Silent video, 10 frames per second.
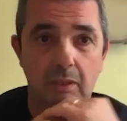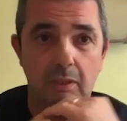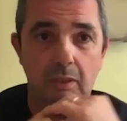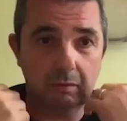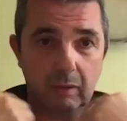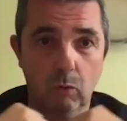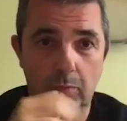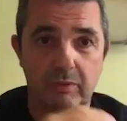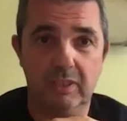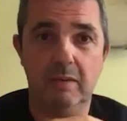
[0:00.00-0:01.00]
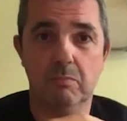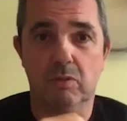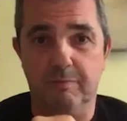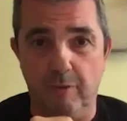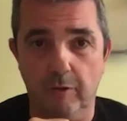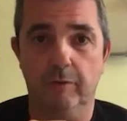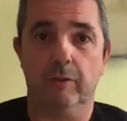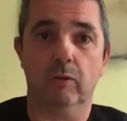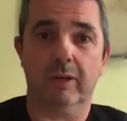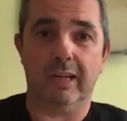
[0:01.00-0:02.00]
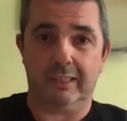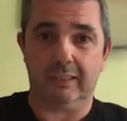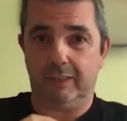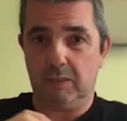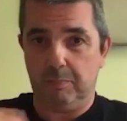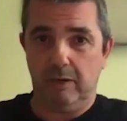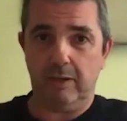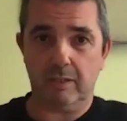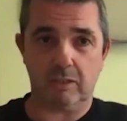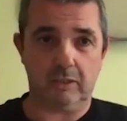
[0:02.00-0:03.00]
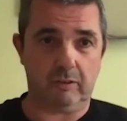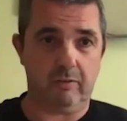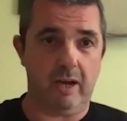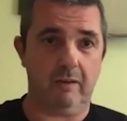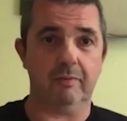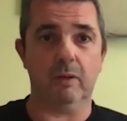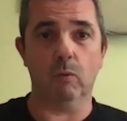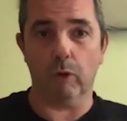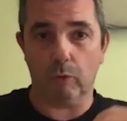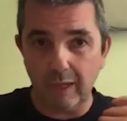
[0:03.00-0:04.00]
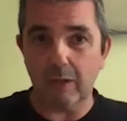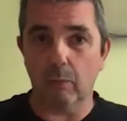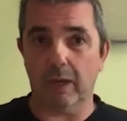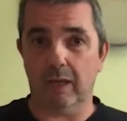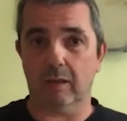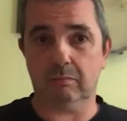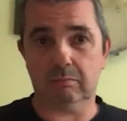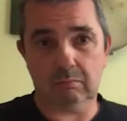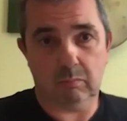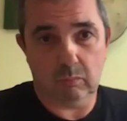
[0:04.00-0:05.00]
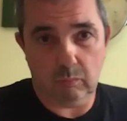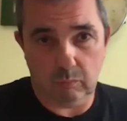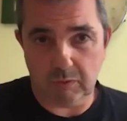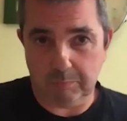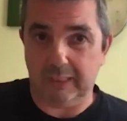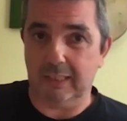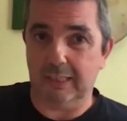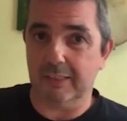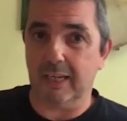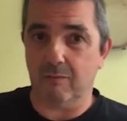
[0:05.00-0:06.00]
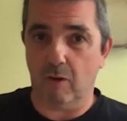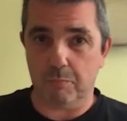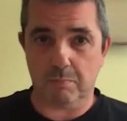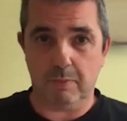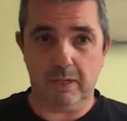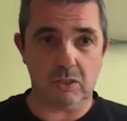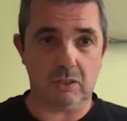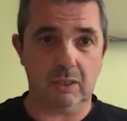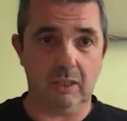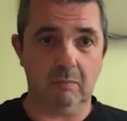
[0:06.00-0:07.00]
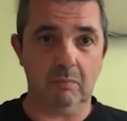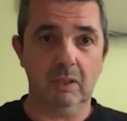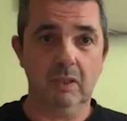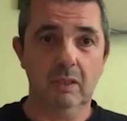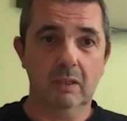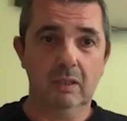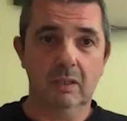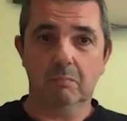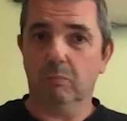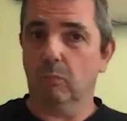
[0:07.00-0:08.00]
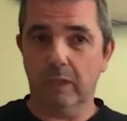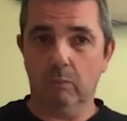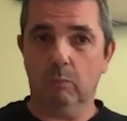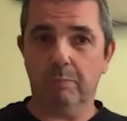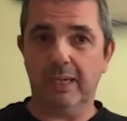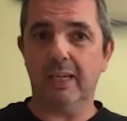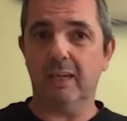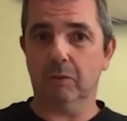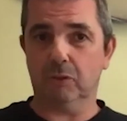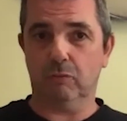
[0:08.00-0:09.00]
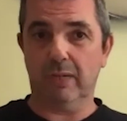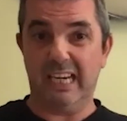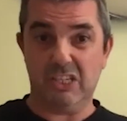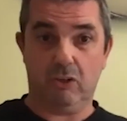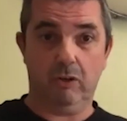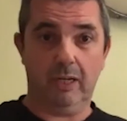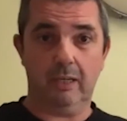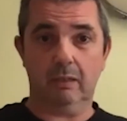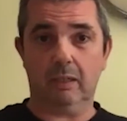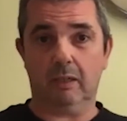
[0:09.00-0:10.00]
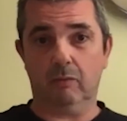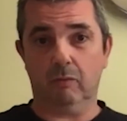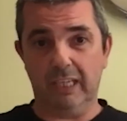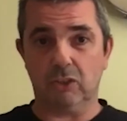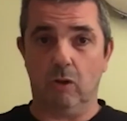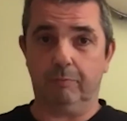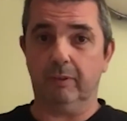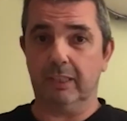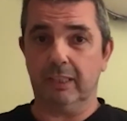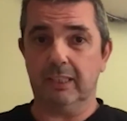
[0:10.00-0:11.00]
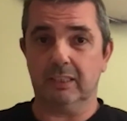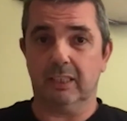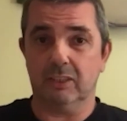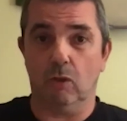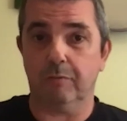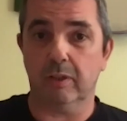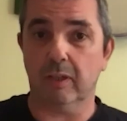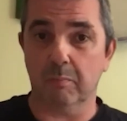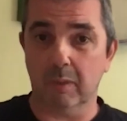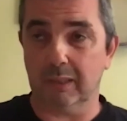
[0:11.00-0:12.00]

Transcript: They work with teams to further their own collective experience and their craft, and they work really well, particularly in the DevOps space. With being able to release early and release often is often an ability